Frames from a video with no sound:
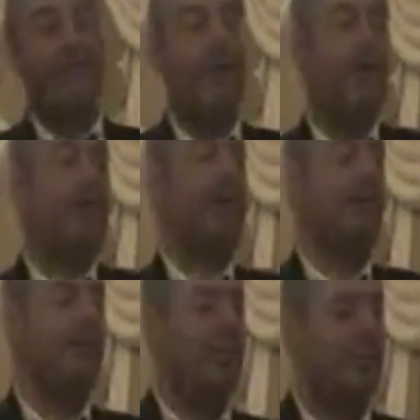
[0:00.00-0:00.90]
at me. How can
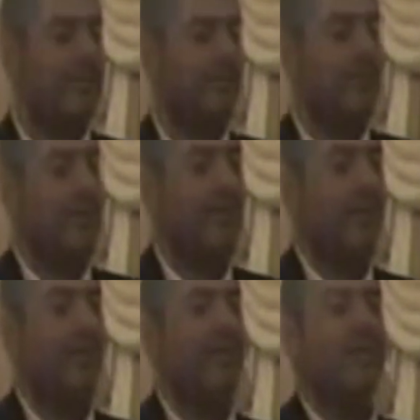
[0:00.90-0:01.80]
I do it?
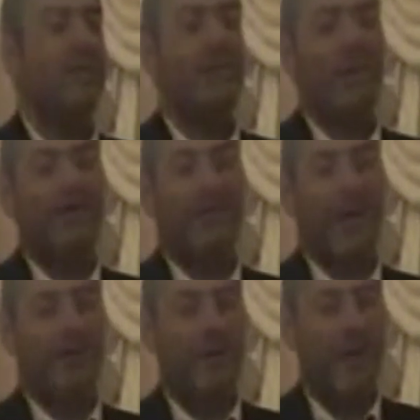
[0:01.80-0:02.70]
The next
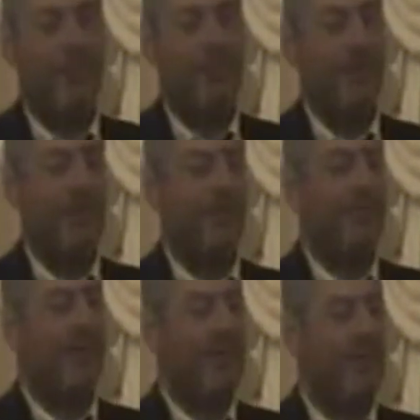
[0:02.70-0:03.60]
time he comes to make a
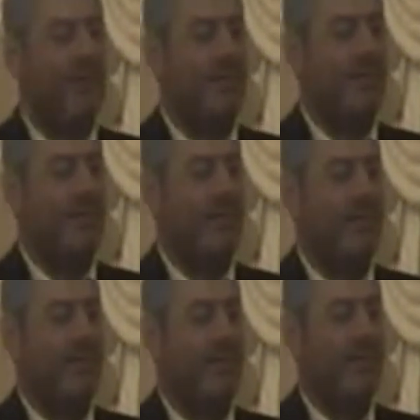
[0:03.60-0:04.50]
scene,
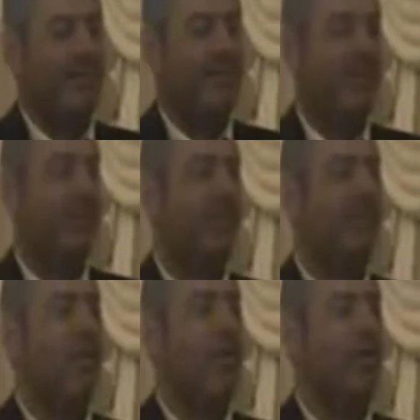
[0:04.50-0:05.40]
there's a
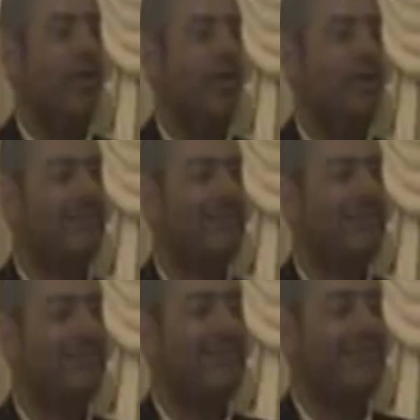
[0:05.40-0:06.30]
dog.
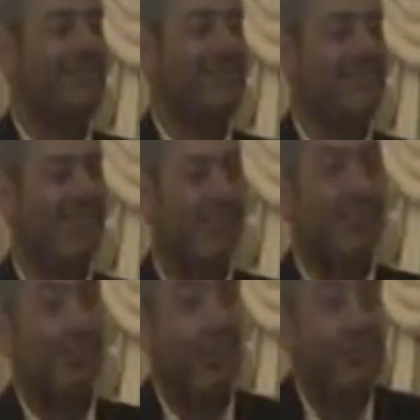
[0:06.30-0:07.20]

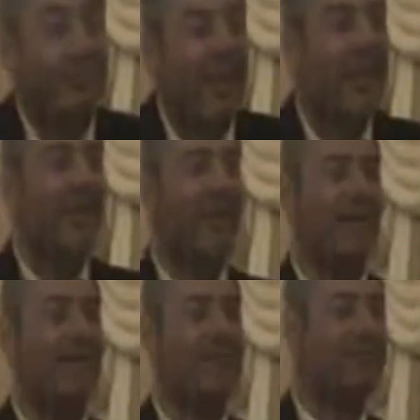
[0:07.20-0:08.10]
There's a dog staring
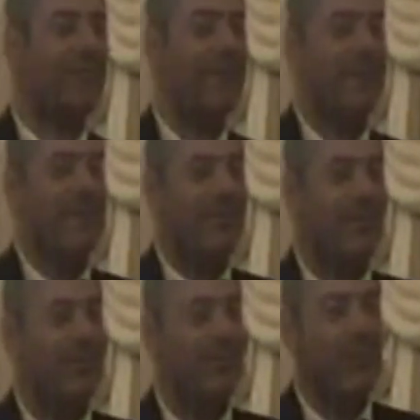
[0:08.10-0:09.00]
at him.
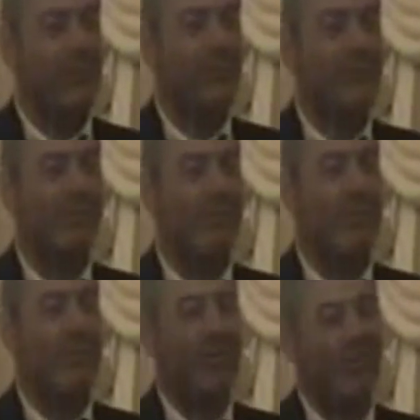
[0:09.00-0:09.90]
So in front of the
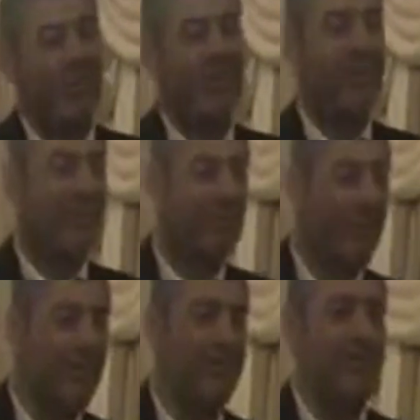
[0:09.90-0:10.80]
dog, he's thinking,
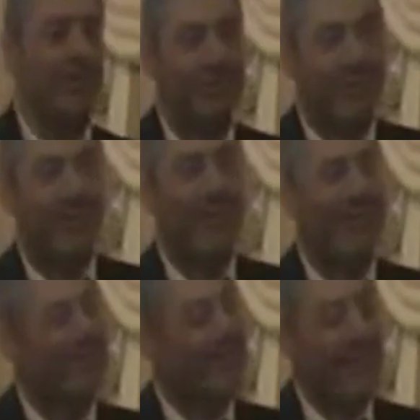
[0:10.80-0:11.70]
should I do it? Should I
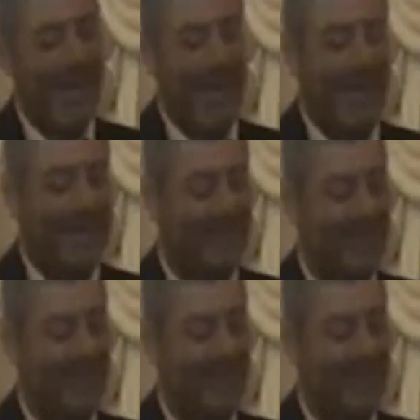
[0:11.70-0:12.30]
not do it? I